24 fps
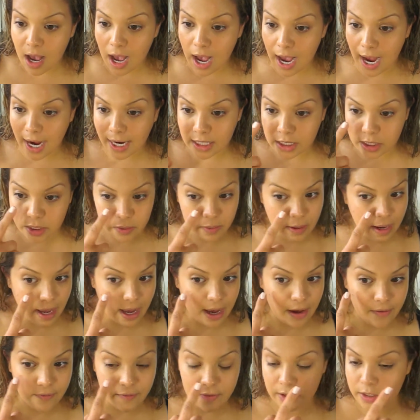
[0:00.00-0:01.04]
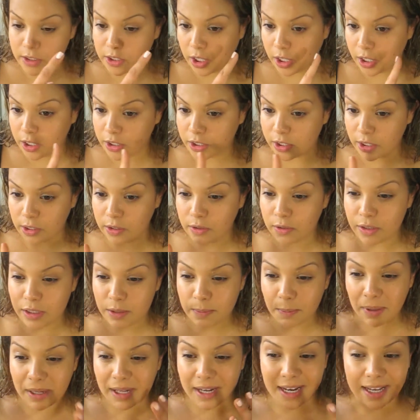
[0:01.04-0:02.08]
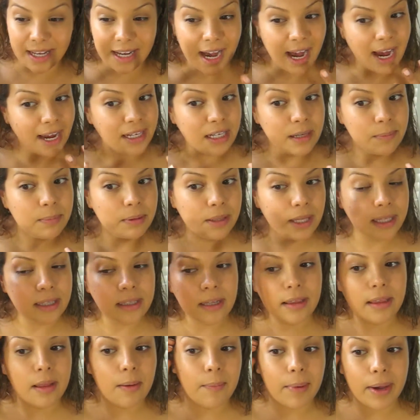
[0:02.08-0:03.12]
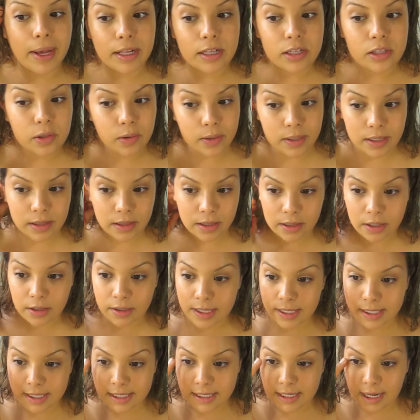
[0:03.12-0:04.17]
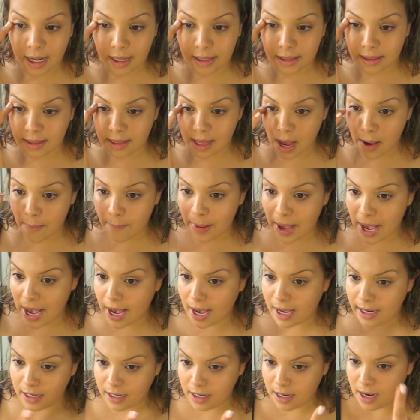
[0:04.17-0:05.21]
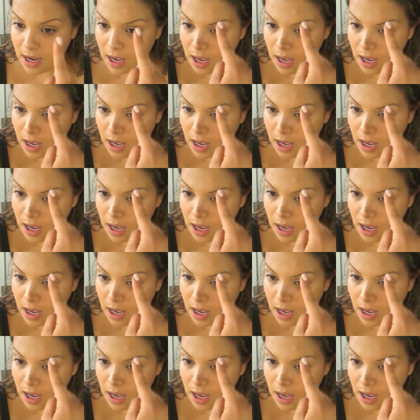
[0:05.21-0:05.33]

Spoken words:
I do have dark circles, but it kind of blended them in, so it's not that bad.